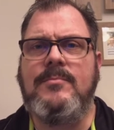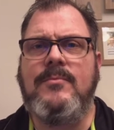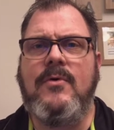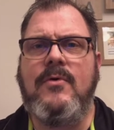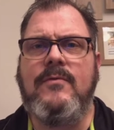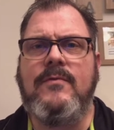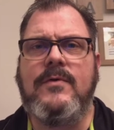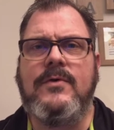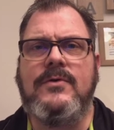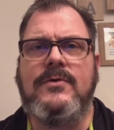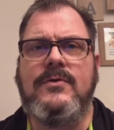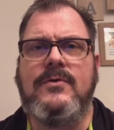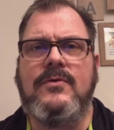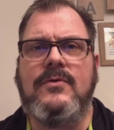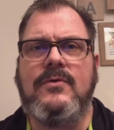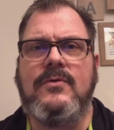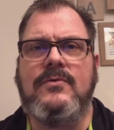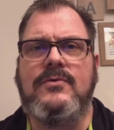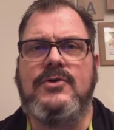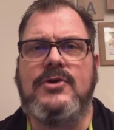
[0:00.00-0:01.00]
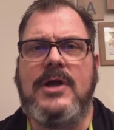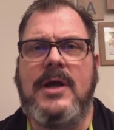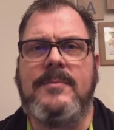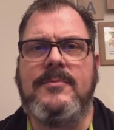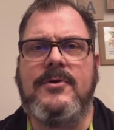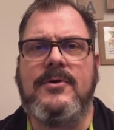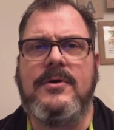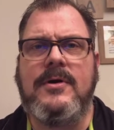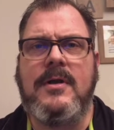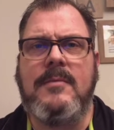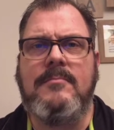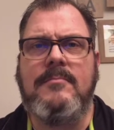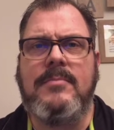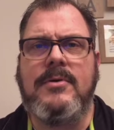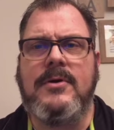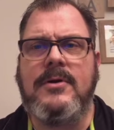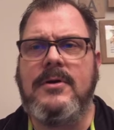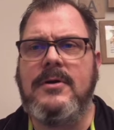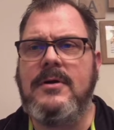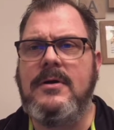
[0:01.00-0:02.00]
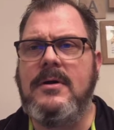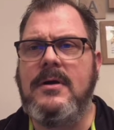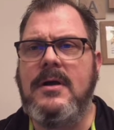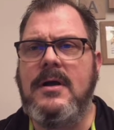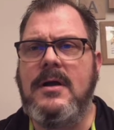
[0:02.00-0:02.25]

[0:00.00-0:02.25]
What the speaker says: over to chapter number